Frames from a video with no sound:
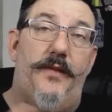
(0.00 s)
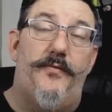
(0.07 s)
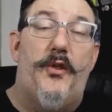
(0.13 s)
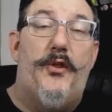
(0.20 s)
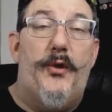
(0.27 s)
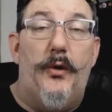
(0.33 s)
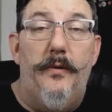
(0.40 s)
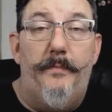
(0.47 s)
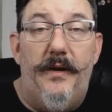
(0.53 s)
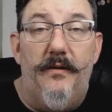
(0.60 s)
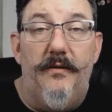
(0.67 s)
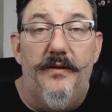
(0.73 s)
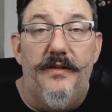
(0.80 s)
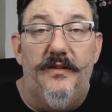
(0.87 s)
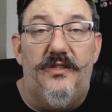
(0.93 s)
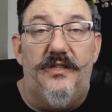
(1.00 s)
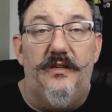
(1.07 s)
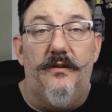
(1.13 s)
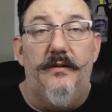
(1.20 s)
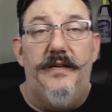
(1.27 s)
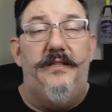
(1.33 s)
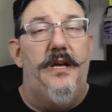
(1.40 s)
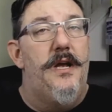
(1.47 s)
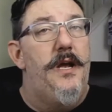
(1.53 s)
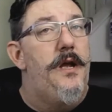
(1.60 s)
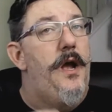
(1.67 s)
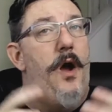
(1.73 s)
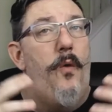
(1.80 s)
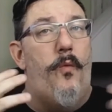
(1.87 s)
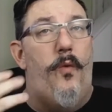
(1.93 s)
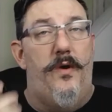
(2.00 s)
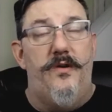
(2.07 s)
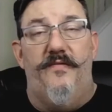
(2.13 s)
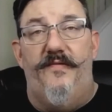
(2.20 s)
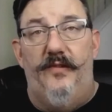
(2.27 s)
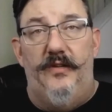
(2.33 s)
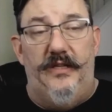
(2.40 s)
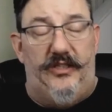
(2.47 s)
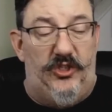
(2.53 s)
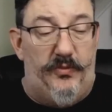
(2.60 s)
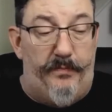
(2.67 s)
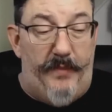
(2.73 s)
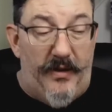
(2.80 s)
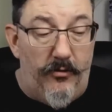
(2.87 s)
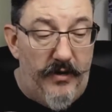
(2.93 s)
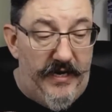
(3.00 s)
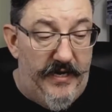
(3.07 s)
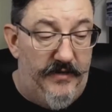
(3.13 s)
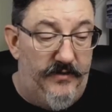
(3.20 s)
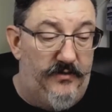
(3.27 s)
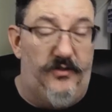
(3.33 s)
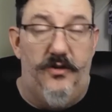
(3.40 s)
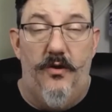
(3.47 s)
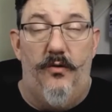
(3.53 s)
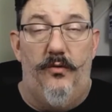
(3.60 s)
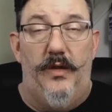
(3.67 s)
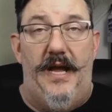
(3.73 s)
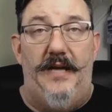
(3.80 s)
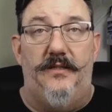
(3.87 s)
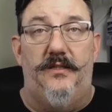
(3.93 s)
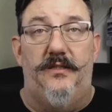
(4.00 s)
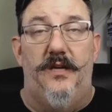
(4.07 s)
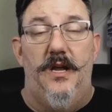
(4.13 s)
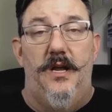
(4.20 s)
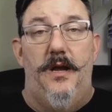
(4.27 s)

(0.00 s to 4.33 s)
The third beer in the series, a wonderful experience, no less.